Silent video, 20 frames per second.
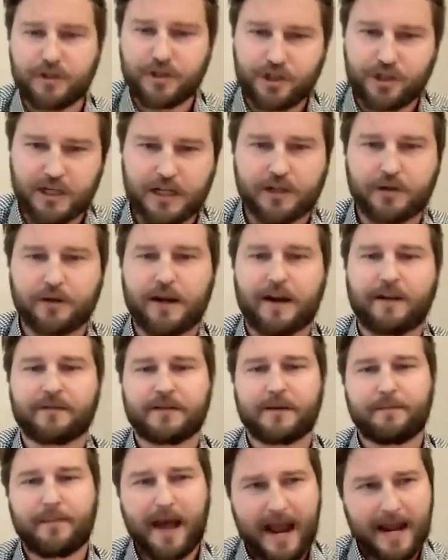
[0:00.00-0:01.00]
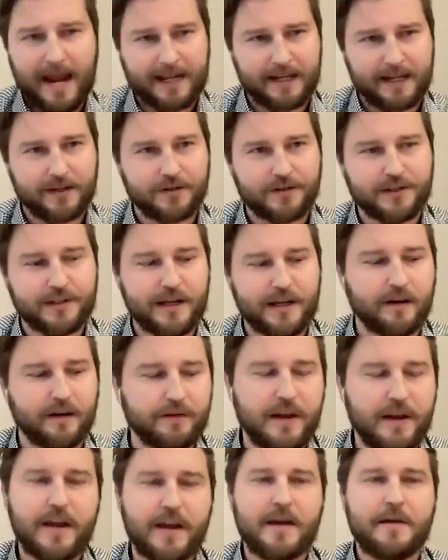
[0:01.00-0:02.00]
push yeah. it. You have to pack it
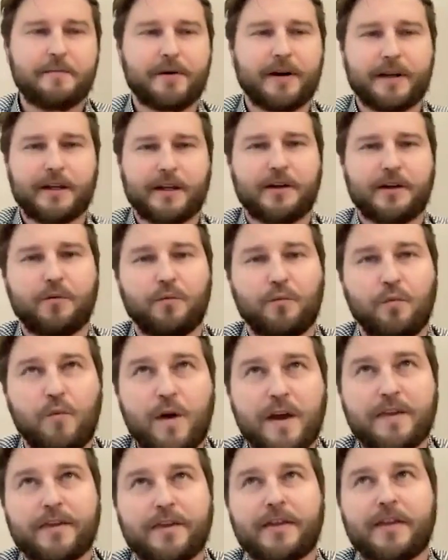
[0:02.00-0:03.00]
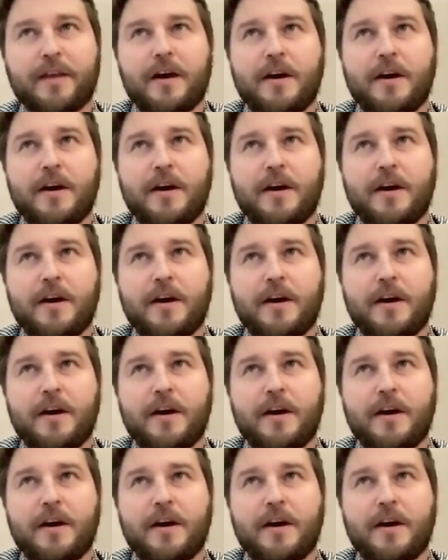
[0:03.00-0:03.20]
yourself. But, you know, with,